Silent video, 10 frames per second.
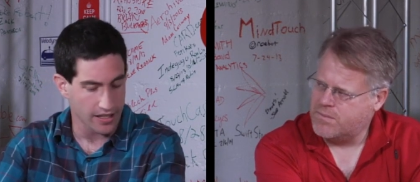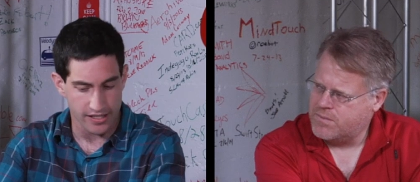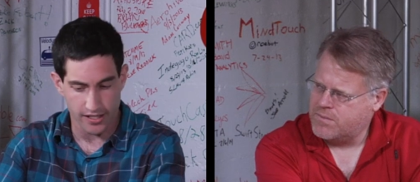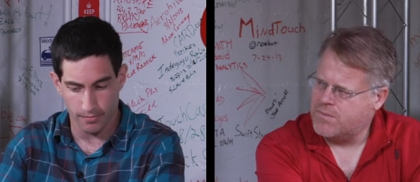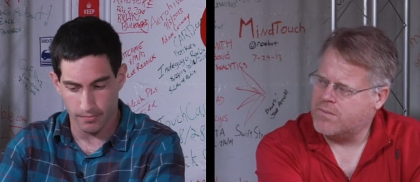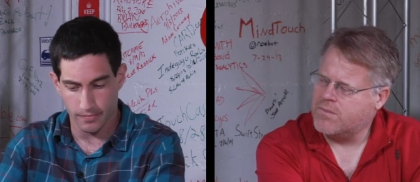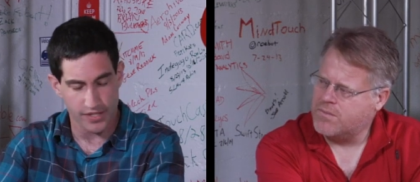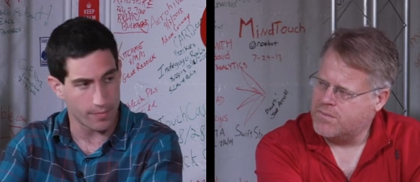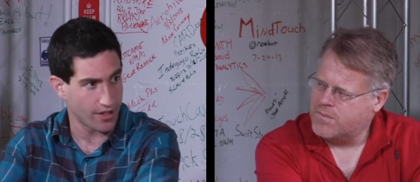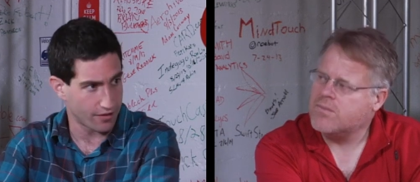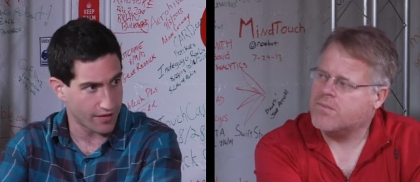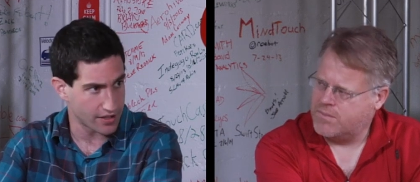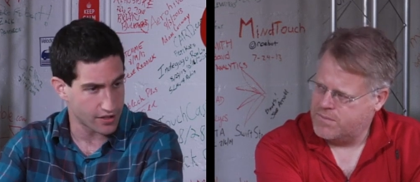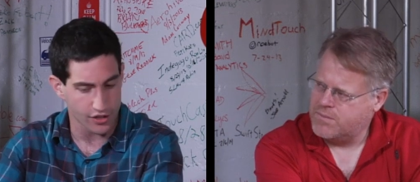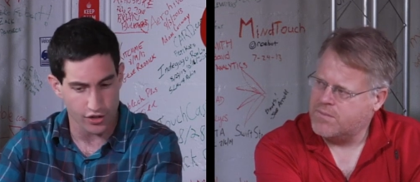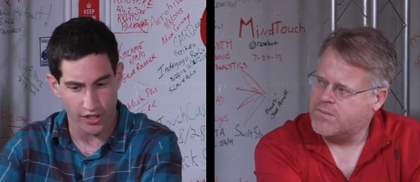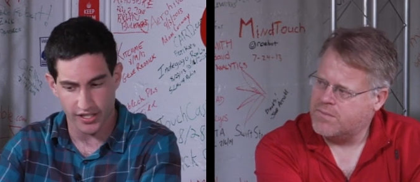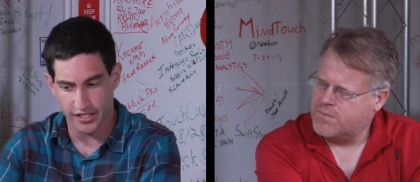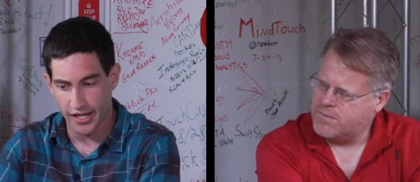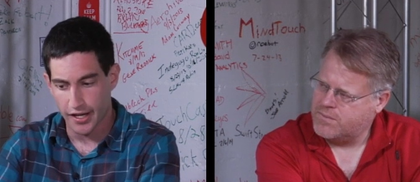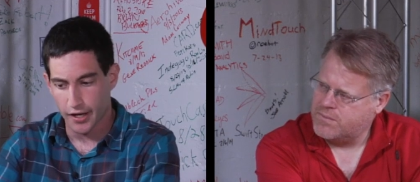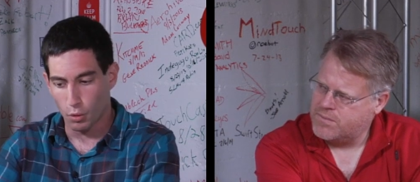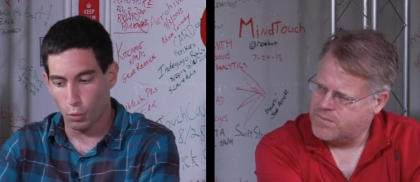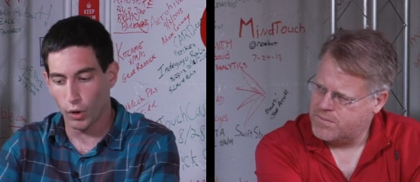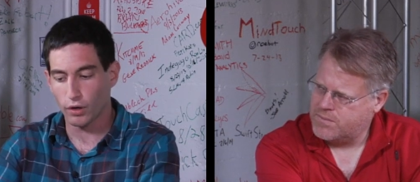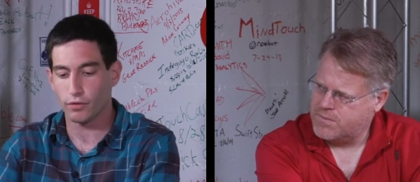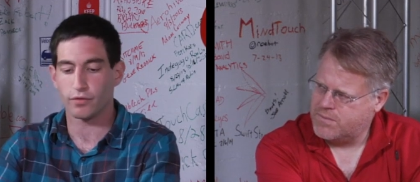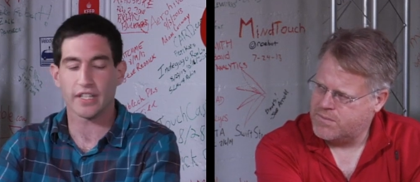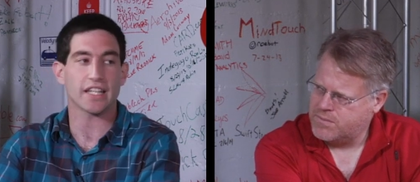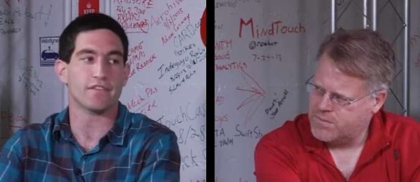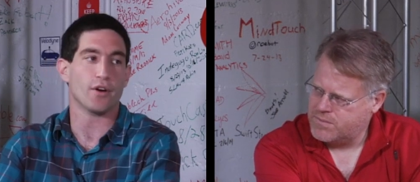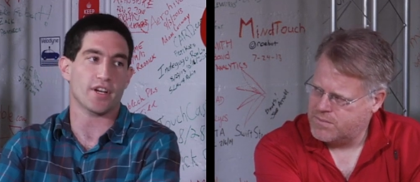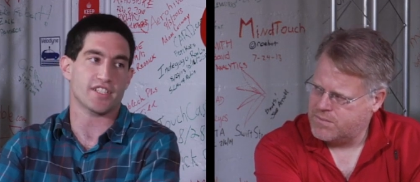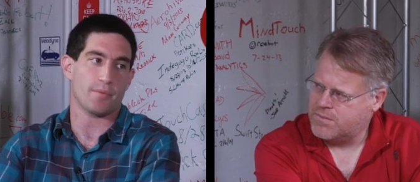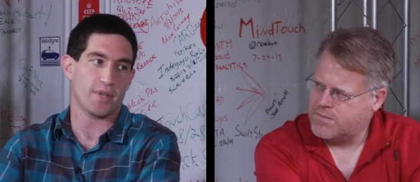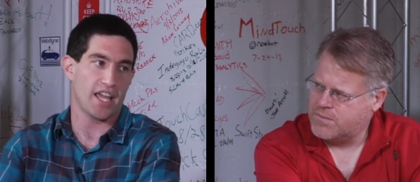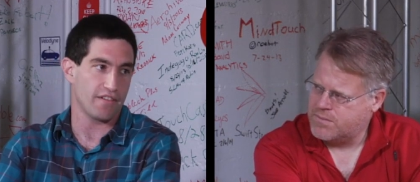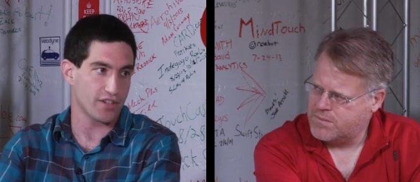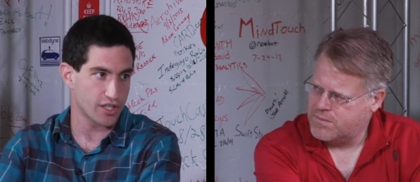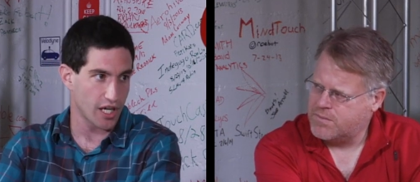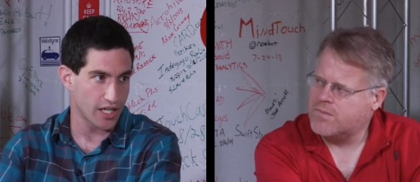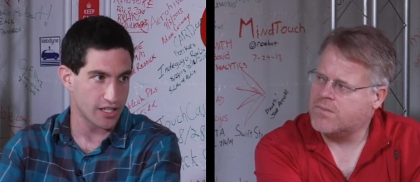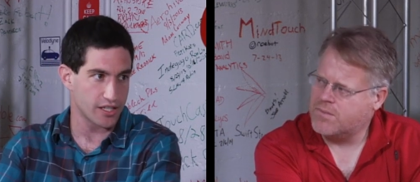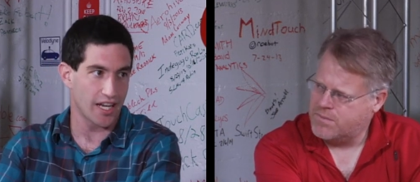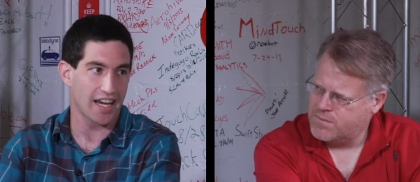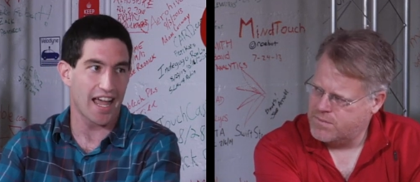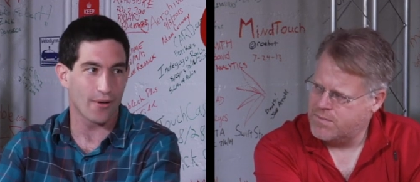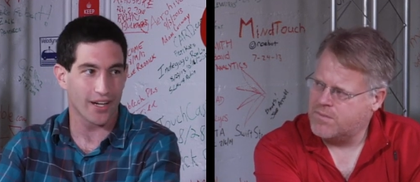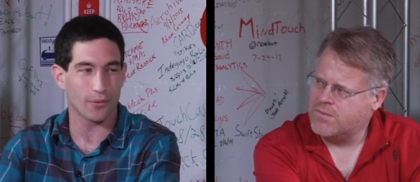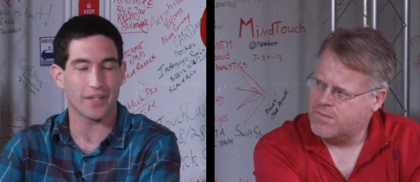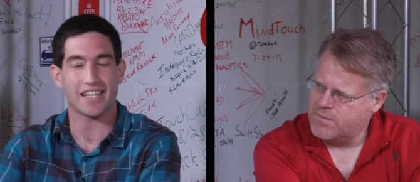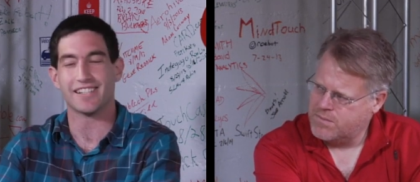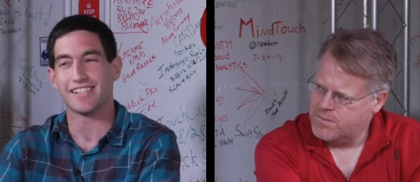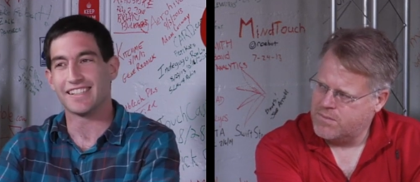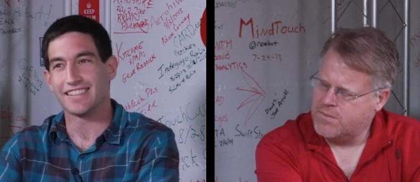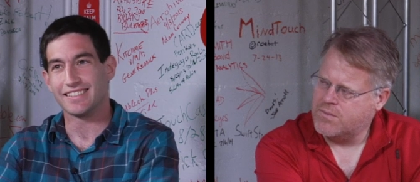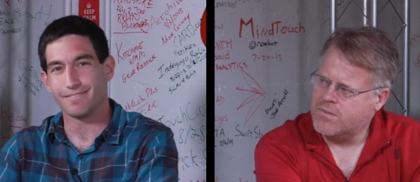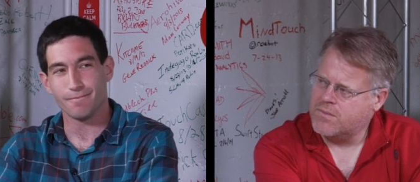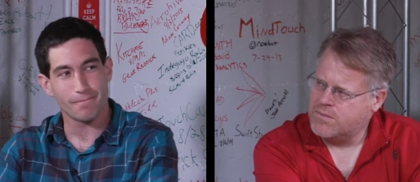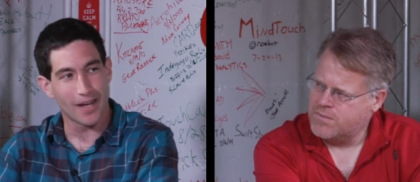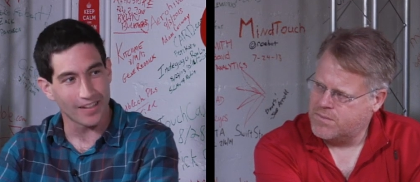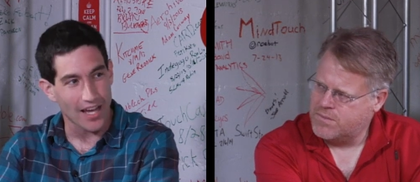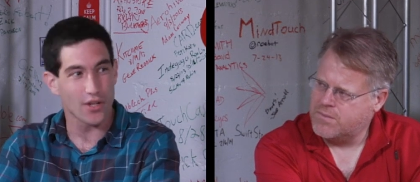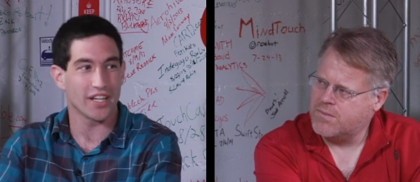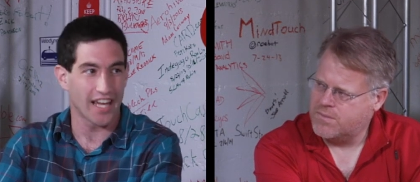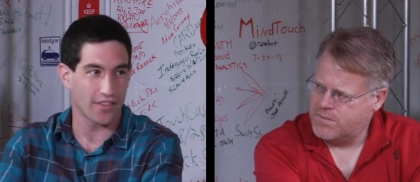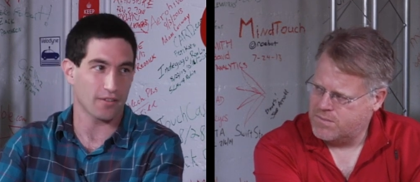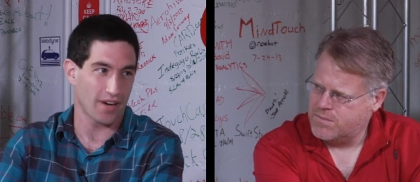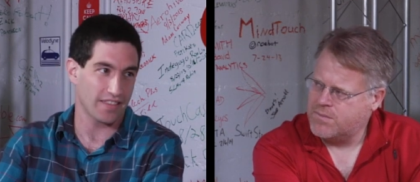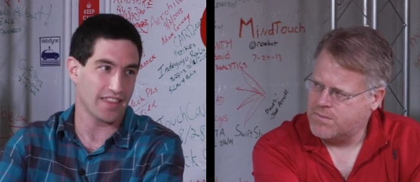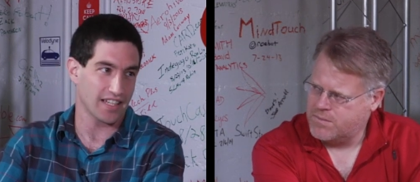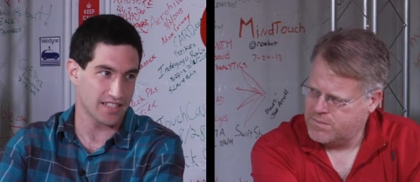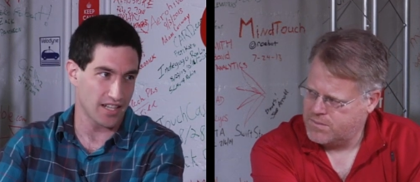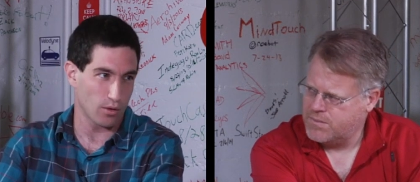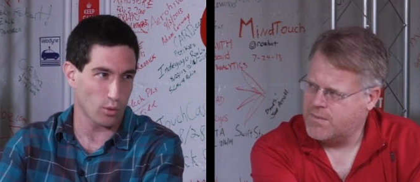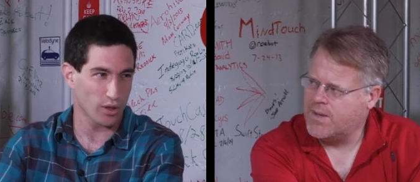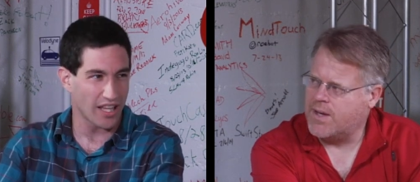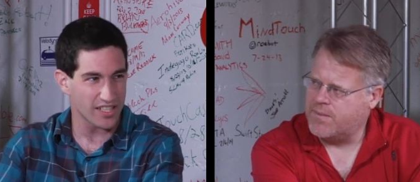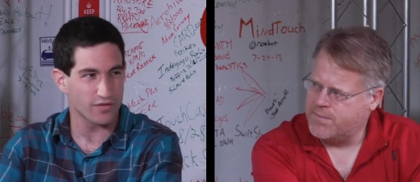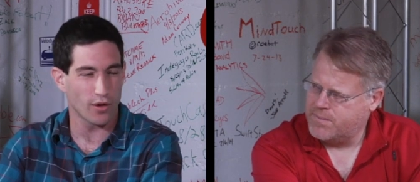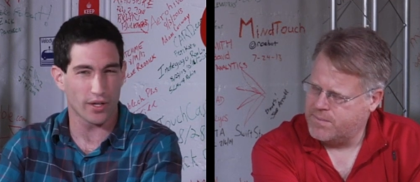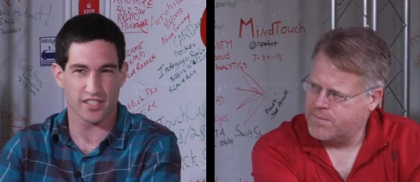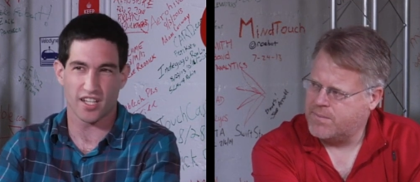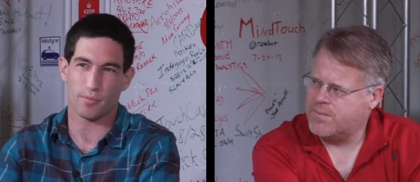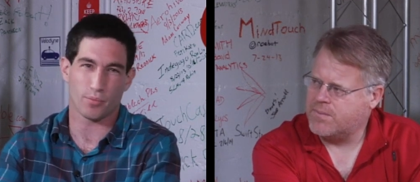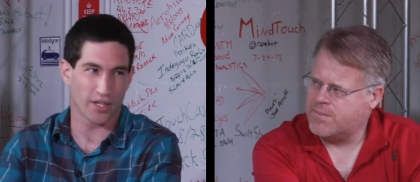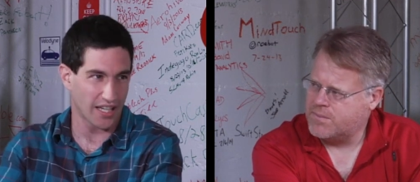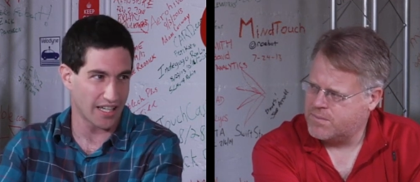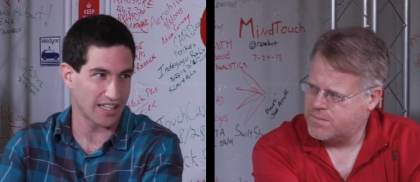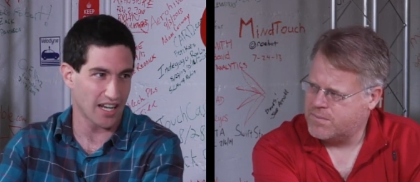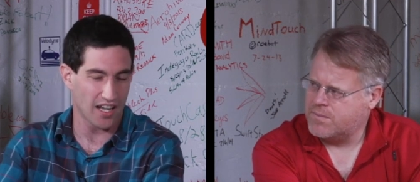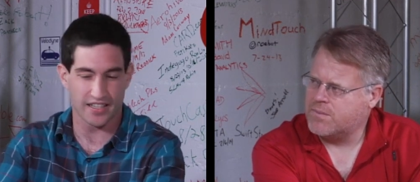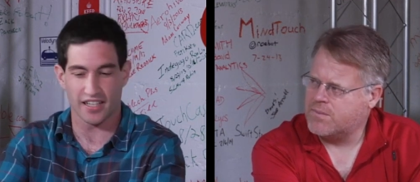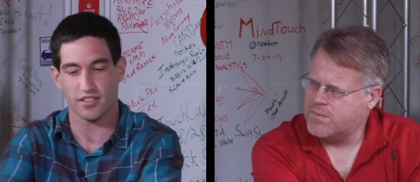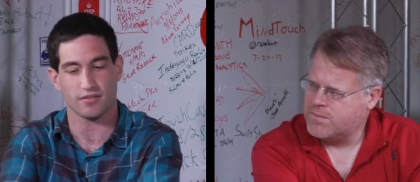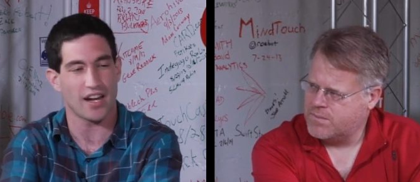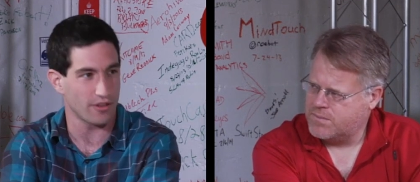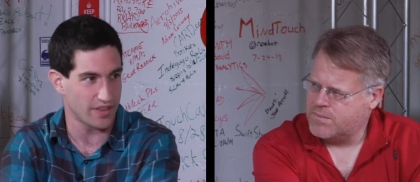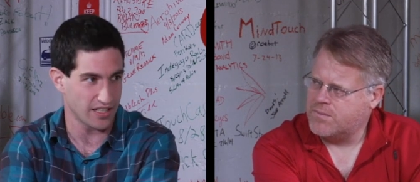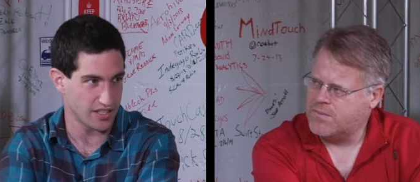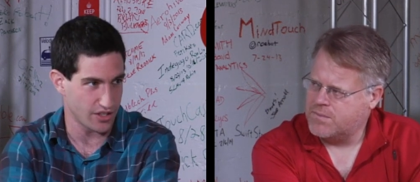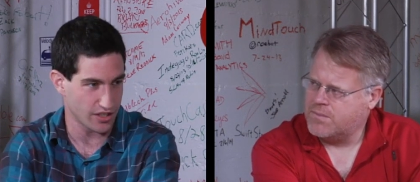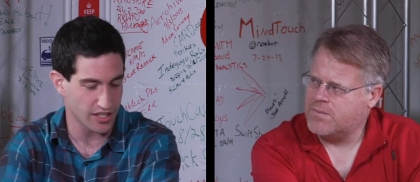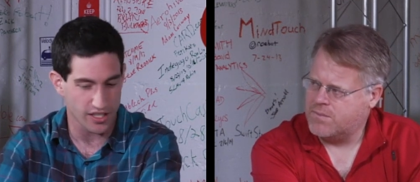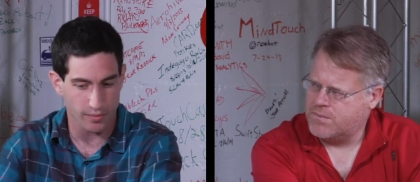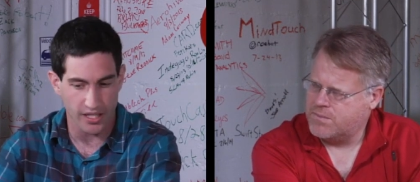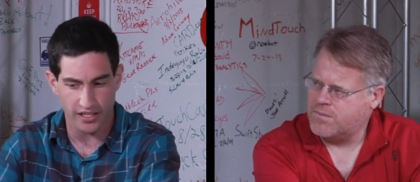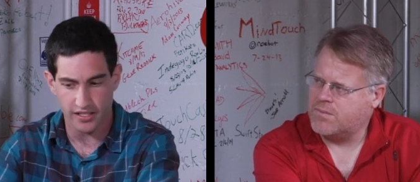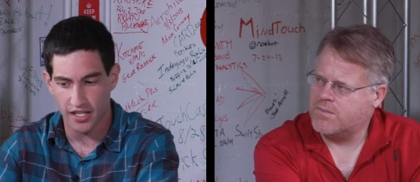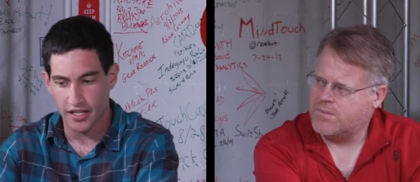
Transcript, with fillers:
Speaker 1: some some interface tricks. We're really focused on behavior change and how can we allow you to get the right things done. We're less focused on bringing in context around things in your existing meetings.